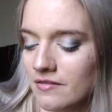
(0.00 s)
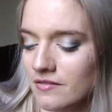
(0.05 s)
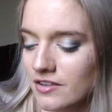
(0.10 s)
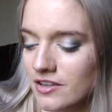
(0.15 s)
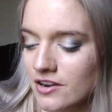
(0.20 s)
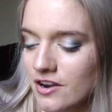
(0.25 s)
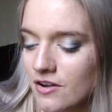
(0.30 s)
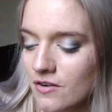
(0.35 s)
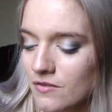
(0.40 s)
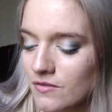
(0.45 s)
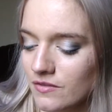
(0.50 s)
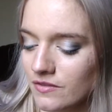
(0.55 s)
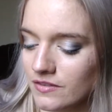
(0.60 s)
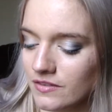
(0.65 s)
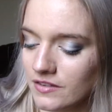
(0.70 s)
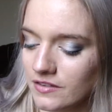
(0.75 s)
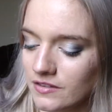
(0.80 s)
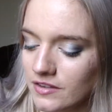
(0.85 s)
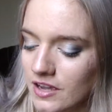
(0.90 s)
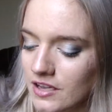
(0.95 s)
You know,
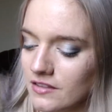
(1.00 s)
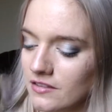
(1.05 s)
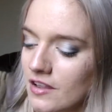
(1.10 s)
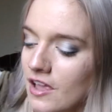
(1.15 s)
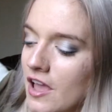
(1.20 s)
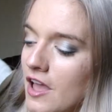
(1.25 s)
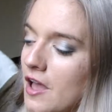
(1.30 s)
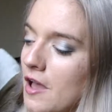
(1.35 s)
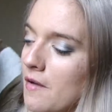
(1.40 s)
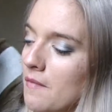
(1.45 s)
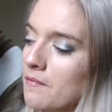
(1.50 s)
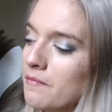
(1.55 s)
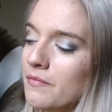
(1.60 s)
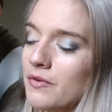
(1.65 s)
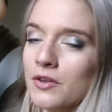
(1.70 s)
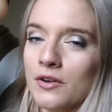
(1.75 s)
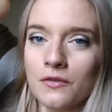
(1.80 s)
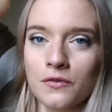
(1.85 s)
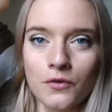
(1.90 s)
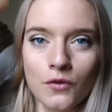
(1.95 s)
got
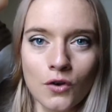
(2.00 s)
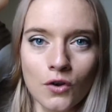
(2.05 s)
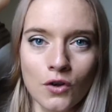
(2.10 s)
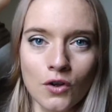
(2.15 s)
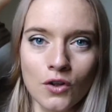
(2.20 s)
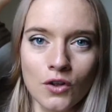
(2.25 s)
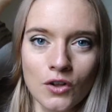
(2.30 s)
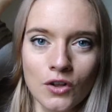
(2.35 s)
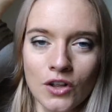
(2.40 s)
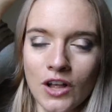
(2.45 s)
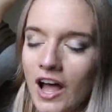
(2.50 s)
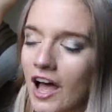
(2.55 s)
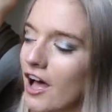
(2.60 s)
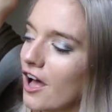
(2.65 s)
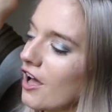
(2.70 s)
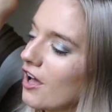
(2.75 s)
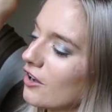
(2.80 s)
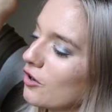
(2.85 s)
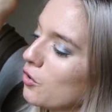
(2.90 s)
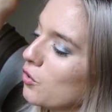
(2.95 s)
beautiful,
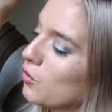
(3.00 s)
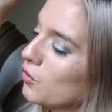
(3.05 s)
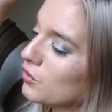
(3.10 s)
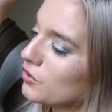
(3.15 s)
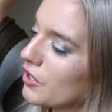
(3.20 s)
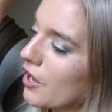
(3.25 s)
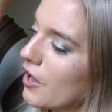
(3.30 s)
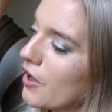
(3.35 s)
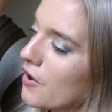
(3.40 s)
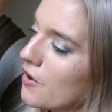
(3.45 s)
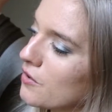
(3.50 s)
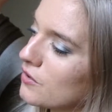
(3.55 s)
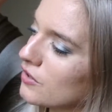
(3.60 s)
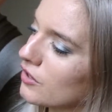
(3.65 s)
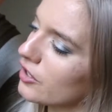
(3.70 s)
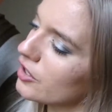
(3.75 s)
cool toned,